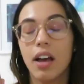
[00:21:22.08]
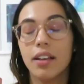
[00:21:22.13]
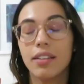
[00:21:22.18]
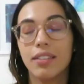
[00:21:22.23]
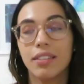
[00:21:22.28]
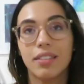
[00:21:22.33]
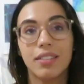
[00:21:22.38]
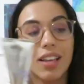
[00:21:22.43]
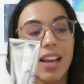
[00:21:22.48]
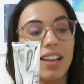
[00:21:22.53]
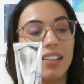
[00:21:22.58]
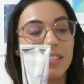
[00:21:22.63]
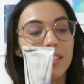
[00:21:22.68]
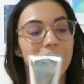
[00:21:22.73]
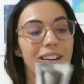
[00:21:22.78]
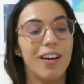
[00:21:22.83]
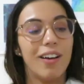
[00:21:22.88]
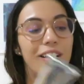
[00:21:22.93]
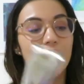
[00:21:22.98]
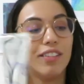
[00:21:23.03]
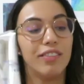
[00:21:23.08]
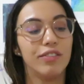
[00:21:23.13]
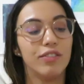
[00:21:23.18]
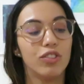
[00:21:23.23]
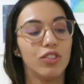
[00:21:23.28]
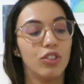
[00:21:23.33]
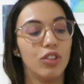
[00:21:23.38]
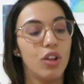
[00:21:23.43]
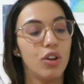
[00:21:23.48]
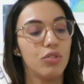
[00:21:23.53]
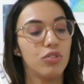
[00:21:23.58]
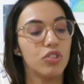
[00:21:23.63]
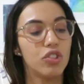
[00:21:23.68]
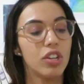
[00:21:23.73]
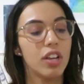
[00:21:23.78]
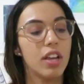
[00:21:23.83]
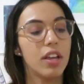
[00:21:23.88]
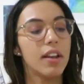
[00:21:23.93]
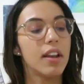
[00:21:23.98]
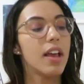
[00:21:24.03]
set of
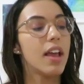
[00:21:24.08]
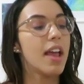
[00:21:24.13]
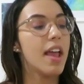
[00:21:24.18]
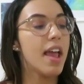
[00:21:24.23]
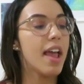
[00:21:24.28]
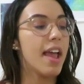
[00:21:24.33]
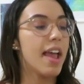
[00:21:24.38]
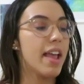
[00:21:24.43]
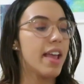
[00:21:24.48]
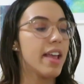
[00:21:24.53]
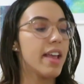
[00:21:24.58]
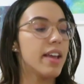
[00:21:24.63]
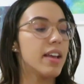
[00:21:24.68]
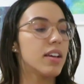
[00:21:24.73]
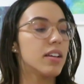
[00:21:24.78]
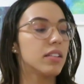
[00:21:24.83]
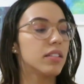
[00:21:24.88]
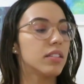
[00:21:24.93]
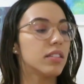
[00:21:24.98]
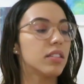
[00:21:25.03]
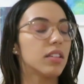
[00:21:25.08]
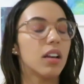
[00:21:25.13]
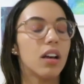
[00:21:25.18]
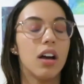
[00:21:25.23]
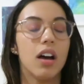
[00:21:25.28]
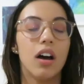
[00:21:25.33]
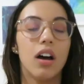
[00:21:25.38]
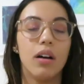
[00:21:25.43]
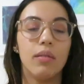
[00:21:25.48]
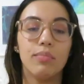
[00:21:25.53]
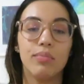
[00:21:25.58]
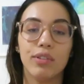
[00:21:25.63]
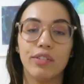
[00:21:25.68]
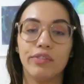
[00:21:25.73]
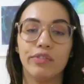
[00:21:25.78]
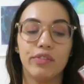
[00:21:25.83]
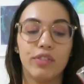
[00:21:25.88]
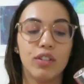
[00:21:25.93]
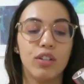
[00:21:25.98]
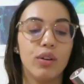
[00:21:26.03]
lotion and um,
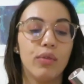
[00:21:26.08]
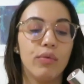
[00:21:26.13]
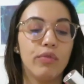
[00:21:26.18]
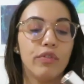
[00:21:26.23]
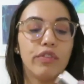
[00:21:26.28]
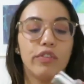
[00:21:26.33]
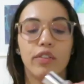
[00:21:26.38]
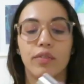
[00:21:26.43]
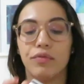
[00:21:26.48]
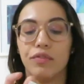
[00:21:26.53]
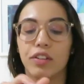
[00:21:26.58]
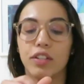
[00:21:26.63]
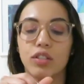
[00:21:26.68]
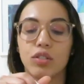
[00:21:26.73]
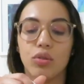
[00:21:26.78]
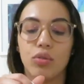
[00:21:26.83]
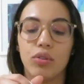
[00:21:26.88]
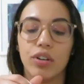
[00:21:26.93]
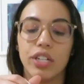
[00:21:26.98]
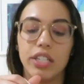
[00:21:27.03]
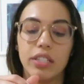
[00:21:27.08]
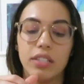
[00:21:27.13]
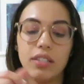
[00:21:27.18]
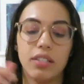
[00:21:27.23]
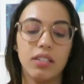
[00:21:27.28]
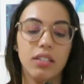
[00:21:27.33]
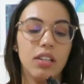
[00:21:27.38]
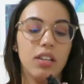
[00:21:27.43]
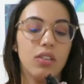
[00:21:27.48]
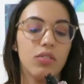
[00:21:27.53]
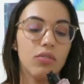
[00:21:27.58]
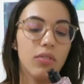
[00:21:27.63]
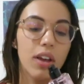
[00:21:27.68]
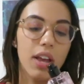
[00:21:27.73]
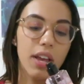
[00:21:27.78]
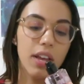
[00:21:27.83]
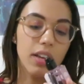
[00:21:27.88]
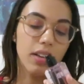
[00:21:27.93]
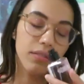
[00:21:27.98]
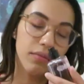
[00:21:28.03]
perfume from Victoria's
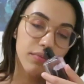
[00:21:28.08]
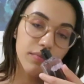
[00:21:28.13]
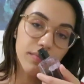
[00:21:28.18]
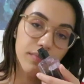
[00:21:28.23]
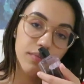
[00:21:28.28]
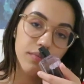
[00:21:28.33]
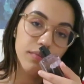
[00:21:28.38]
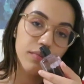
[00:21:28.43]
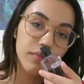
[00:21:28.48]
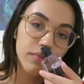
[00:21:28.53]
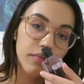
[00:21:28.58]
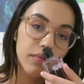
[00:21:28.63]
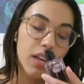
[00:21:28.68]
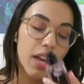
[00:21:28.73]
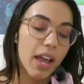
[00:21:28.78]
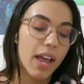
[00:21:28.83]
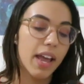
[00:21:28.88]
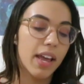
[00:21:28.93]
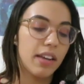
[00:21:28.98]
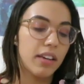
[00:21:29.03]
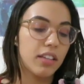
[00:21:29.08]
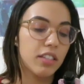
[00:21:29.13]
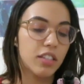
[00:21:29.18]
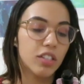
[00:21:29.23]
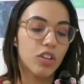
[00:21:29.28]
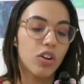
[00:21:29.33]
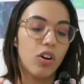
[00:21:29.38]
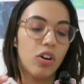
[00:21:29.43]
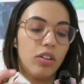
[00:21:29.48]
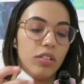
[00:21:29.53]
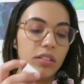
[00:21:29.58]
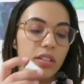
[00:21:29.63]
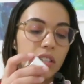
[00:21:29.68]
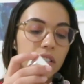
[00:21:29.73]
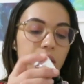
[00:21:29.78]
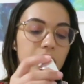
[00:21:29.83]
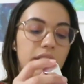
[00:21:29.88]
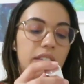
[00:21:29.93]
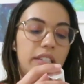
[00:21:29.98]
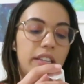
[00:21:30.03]
Secret and it's called
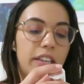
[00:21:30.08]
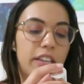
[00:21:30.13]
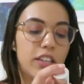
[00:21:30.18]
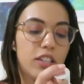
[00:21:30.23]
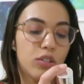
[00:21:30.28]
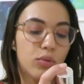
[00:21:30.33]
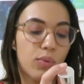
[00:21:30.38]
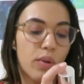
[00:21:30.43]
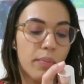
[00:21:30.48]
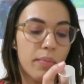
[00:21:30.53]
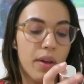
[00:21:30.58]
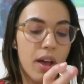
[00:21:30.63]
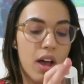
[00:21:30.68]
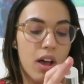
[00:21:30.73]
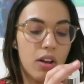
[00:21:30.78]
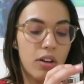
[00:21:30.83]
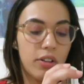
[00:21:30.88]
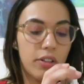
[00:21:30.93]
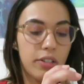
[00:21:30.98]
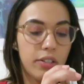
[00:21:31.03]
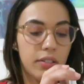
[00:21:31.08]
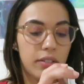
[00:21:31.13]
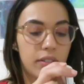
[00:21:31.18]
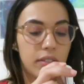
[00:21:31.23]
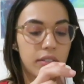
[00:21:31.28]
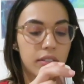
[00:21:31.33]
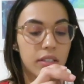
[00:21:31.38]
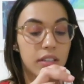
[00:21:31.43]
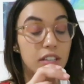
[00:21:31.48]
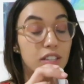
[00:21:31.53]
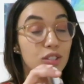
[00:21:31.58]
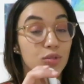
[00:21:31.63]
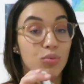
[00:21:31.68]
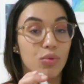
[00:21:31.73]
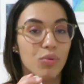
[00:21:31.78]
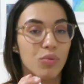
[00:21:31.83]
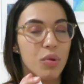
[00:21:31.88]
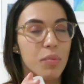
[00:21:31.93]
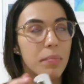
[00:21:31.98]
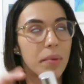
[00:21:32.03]
the Tease Rebel because
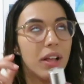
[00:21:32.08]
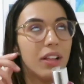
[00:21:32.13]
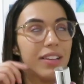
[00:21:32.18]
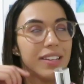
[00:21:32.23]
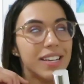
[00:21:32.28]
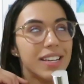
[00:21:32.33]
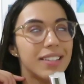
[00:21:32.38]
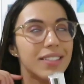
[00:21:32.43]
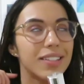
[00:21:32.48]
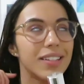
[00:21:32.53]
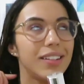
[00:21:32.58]
we're rebellious,